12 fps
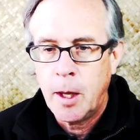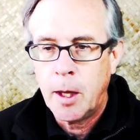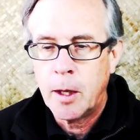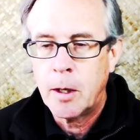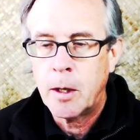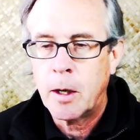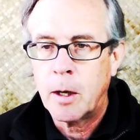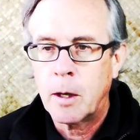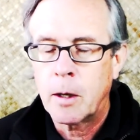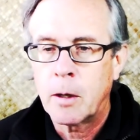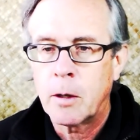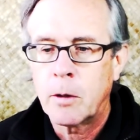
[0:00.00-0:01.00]
And uh,
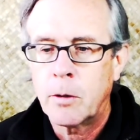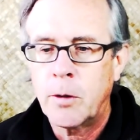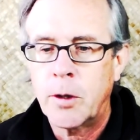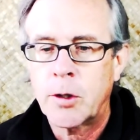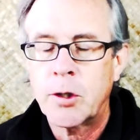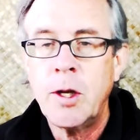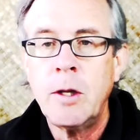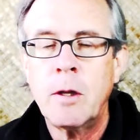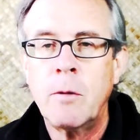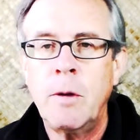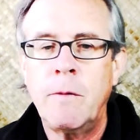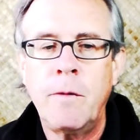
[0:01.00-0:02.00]
to the
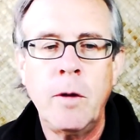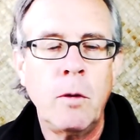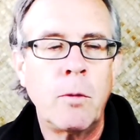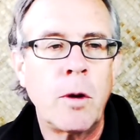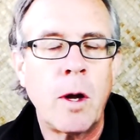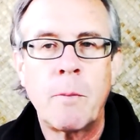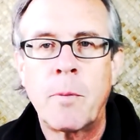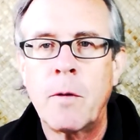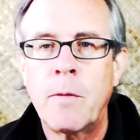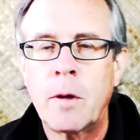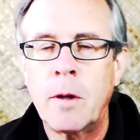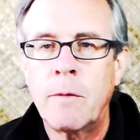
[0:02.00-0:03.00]
extent that we feel we're not
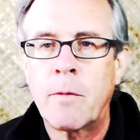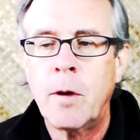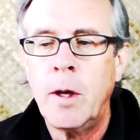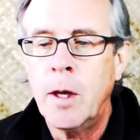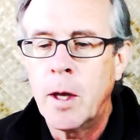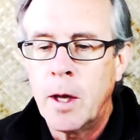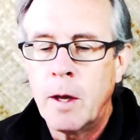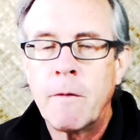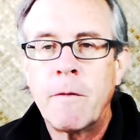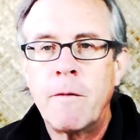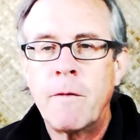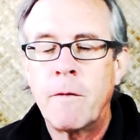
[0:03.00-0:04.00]
perfectly free,
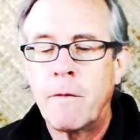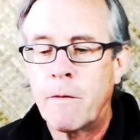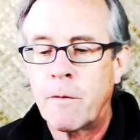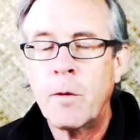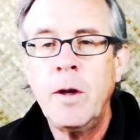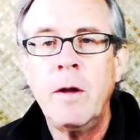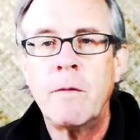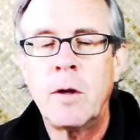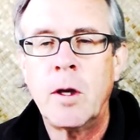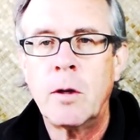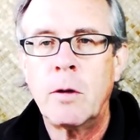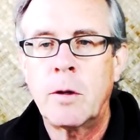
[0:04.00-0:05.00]
free
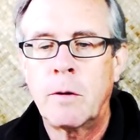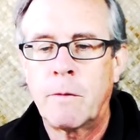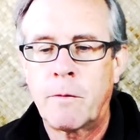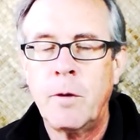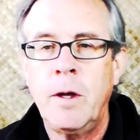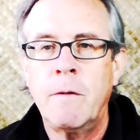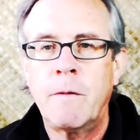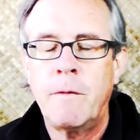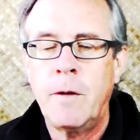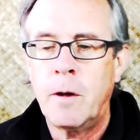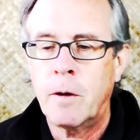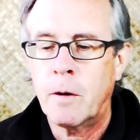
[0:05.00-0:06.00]
of guilt, free of
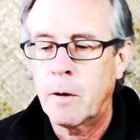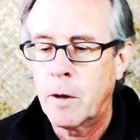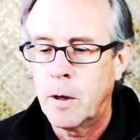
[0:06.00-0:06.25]
fear,